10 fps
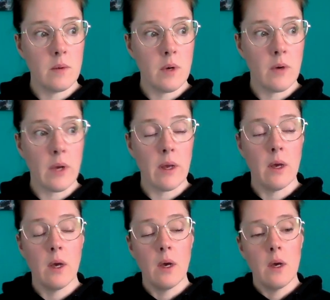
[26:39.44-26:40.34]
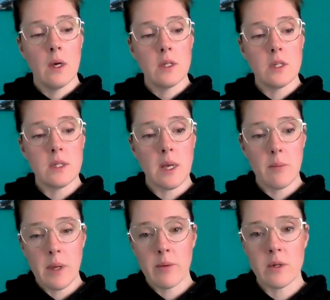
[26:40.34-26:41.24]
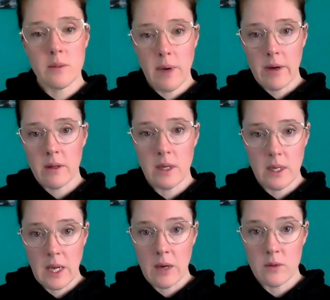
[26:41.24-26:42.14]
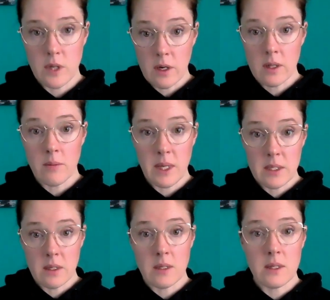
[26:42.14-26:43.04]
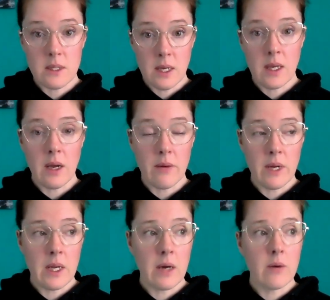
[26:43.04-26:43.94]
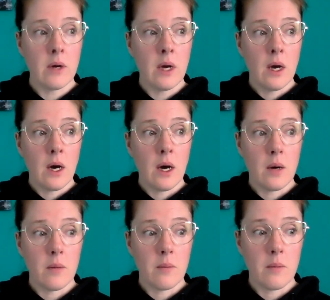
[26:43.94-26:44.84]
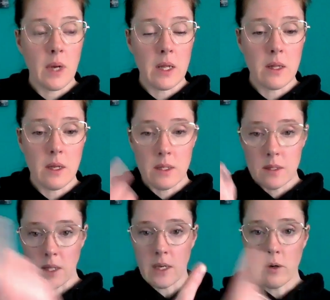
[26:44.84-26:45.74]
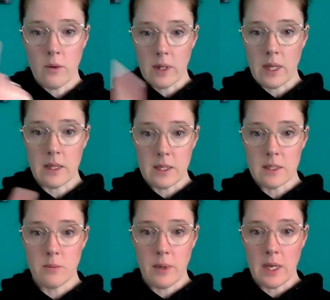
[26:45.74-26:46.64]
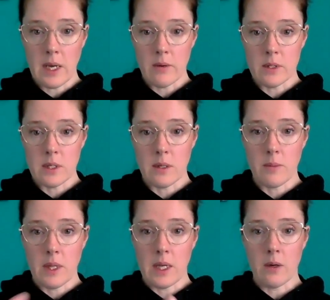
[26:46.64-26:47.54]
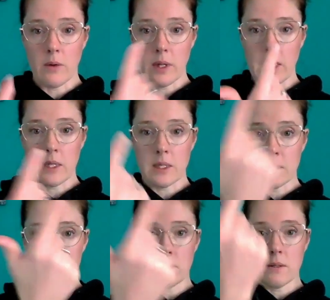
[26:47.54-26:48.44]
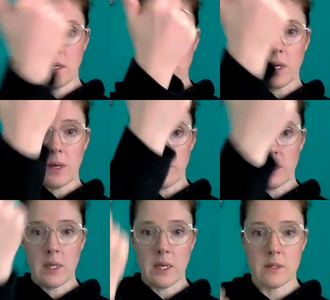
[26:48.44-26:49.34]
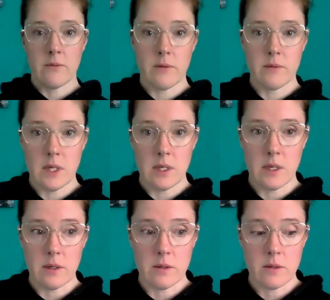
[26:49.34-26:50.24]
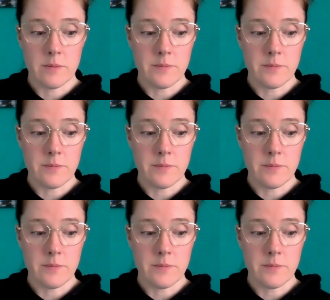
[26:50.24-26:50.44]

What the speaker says: Okay, she's saying people are spiraling and how dark the mental illness can get right now. And it's like going like this, but now it's going to be like going like this coming up in the next 15 years.